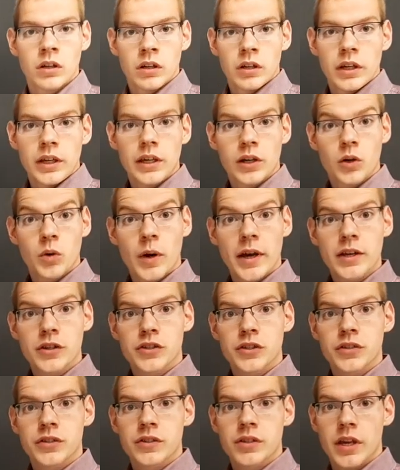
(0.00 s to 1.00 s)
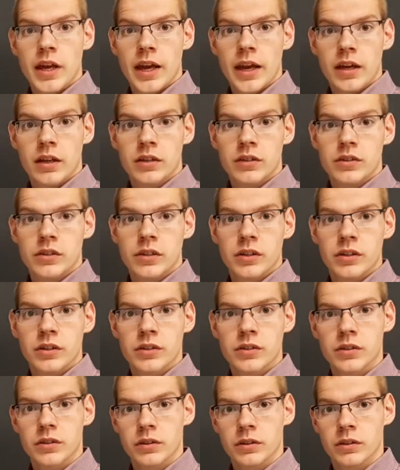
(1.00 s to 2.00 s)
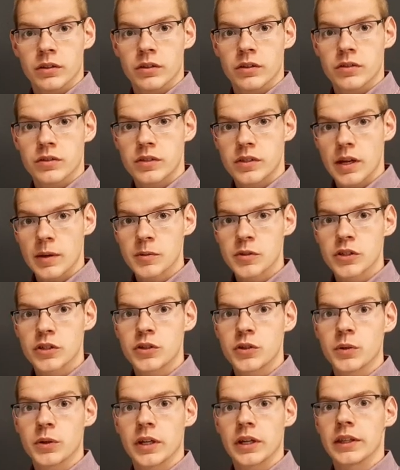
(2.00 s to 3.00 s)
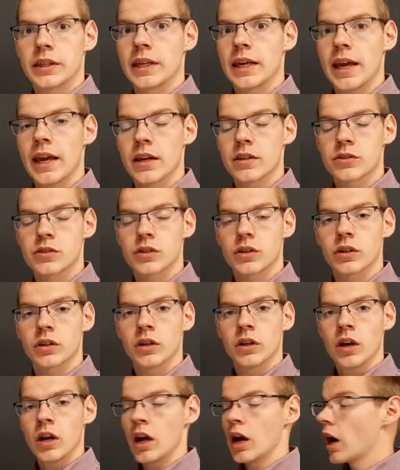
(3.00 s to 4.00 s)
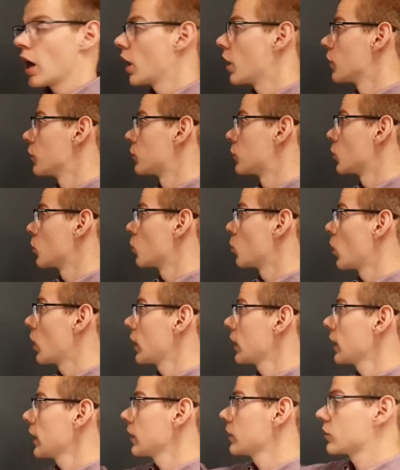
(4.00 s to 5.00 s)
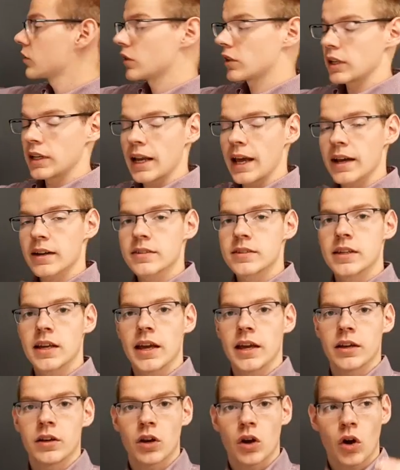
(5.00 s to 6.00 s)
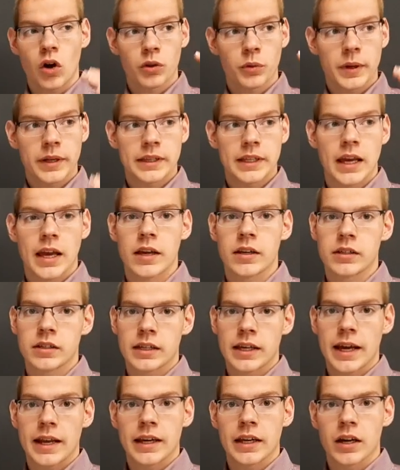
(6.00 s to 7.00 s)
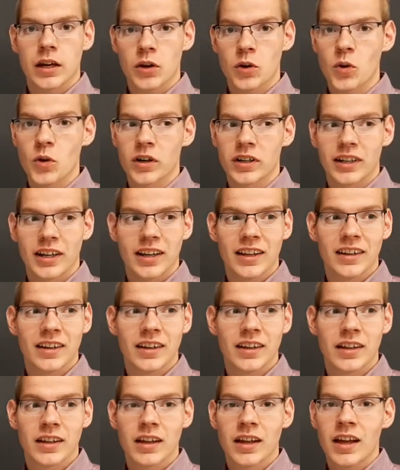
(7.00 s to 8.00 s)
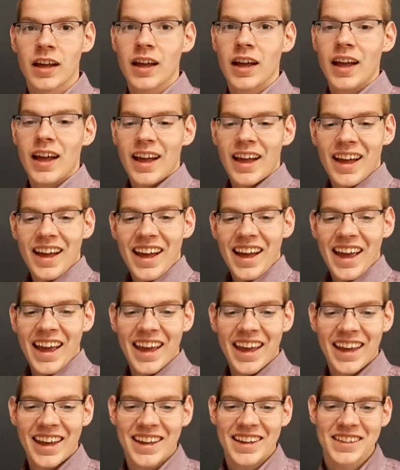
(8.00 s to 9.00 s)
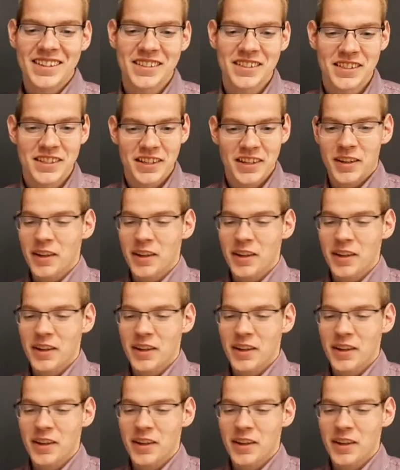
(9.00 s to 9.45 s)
equations and substituting the answer of one into the next and all the way at the end getting a coordinate. And